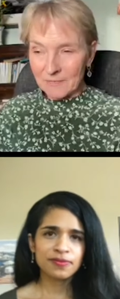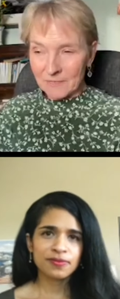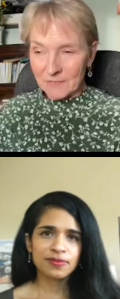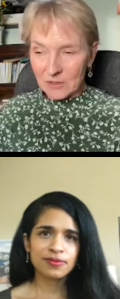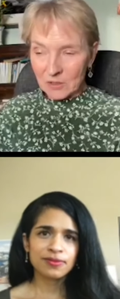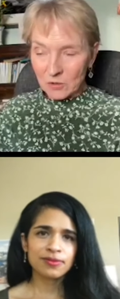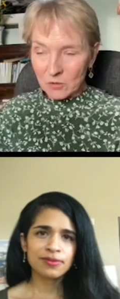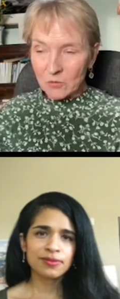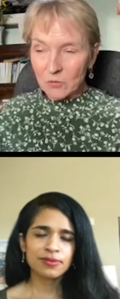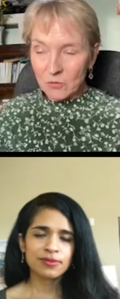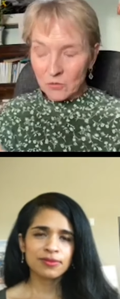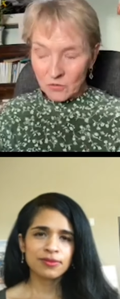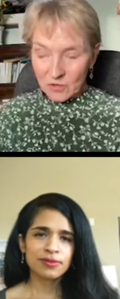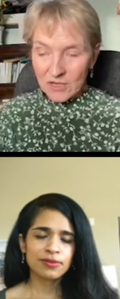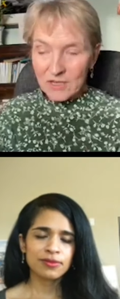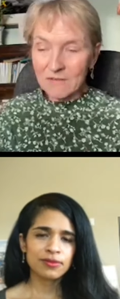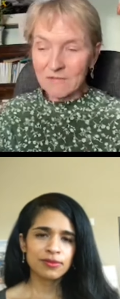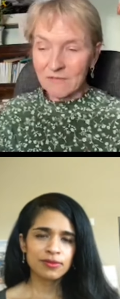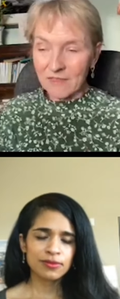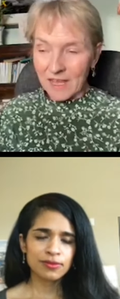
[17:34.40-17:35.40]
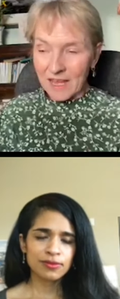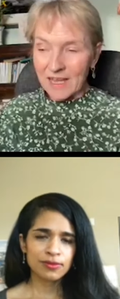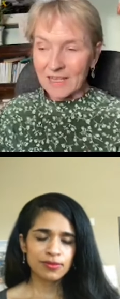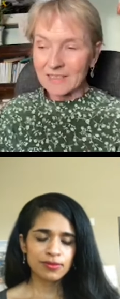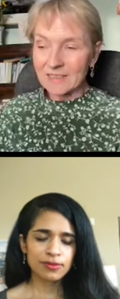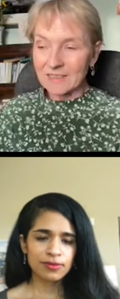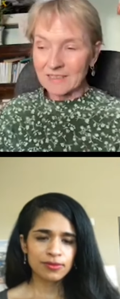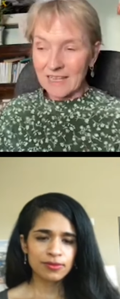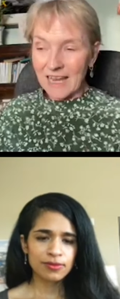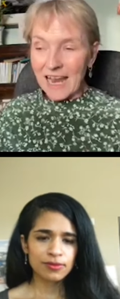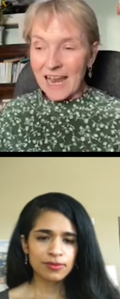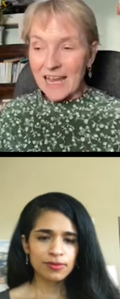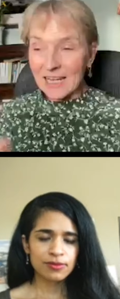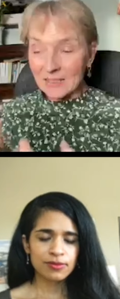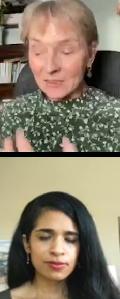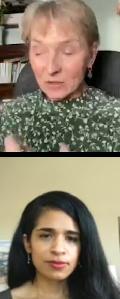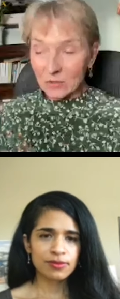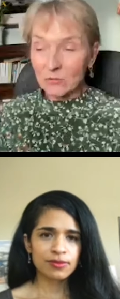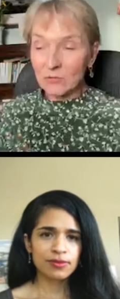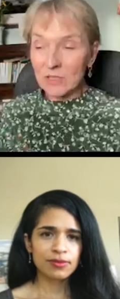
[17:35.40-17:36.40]
Speaker 1: you grieve that and
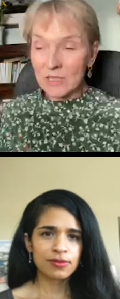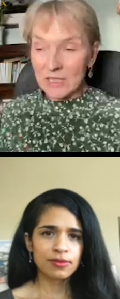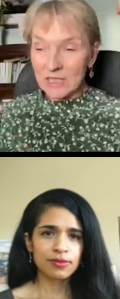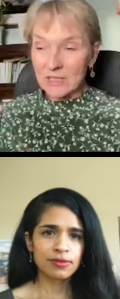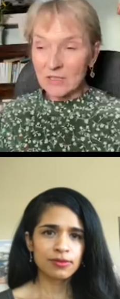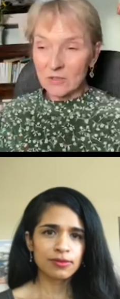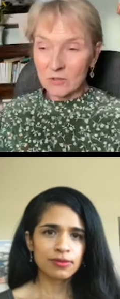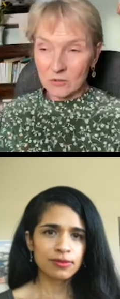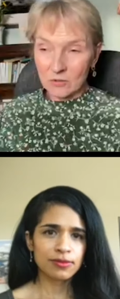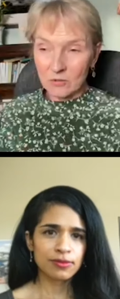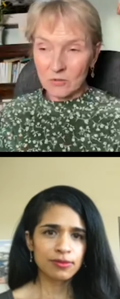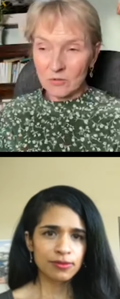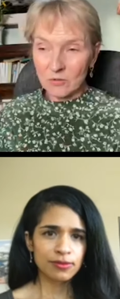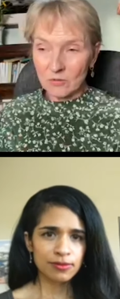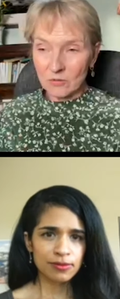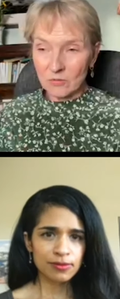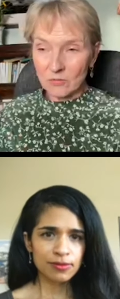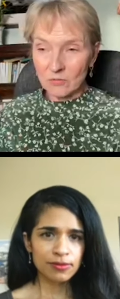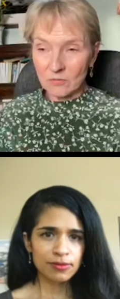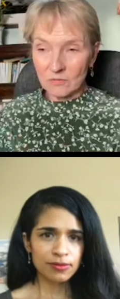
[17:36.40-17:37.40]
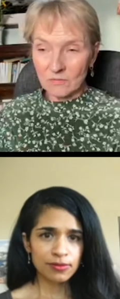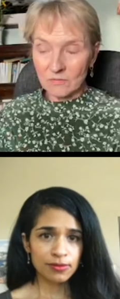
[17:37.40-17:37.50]
you need to